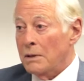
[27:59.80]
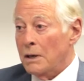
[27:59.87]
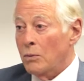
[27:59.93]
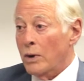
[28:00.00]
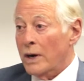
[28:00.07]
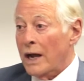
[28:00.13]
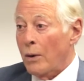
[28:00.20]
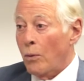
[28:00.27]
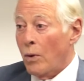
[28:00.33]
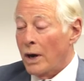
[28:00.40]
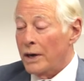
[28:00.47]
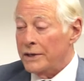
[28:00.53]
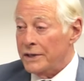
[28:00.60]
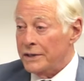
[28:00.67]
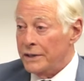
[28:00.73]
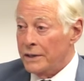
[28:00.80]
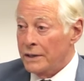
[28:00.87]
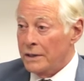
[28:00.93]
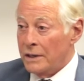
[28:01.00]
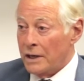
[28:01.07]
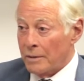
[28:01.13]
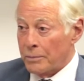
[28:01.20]
about what I wanted
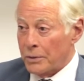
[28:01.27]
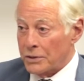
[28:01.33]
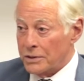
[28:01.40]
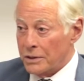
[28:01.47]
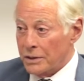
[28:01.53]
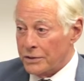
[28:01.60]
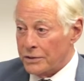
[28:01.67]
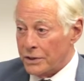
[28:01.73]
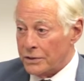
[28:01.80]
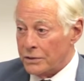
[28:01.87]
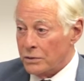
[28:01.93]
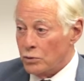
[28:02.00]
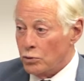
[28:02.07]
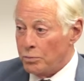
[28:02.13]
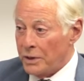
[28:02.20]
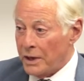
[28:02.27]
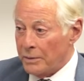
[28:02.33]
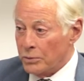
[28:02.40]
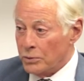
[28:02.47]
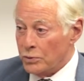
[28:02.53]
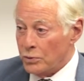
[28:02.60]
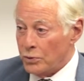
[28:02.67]
a personal assistant to be
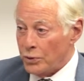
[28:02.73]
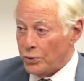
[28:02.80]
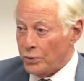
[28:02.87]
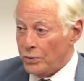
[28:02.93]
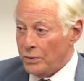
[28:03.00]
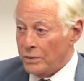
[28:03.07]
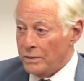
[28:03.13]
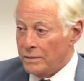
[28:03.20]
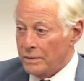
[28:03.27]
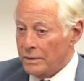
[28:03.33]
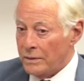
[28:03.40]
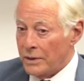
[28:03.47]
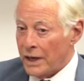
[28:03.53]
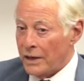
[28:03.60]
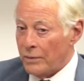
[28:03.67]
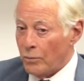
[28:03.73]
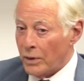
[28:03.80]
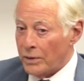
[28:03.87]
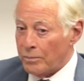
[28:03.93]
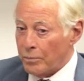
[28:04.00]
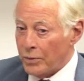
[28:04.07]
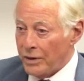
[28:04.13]
able to do and
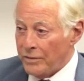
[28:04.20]
what